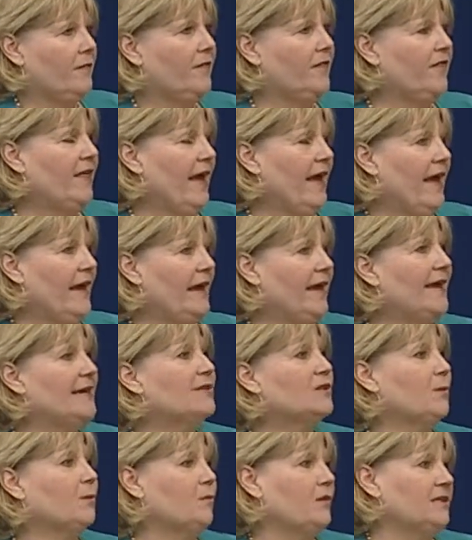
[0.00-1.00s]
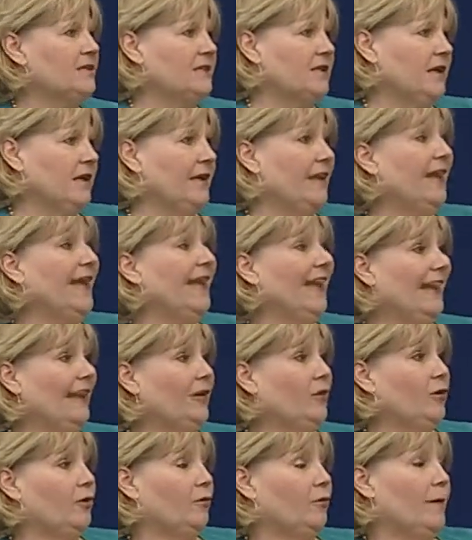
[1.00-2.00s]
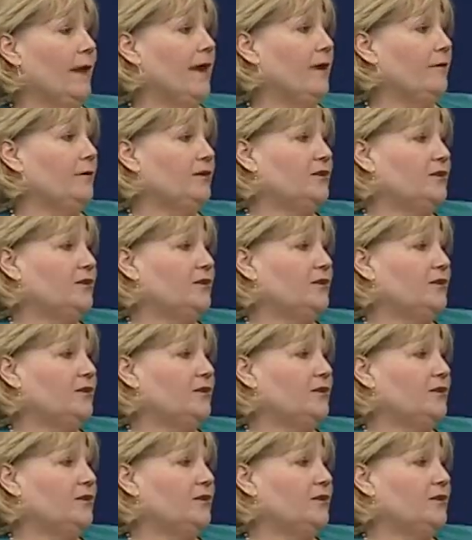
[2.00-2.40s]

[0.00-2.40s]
that as a precedent in your marriage.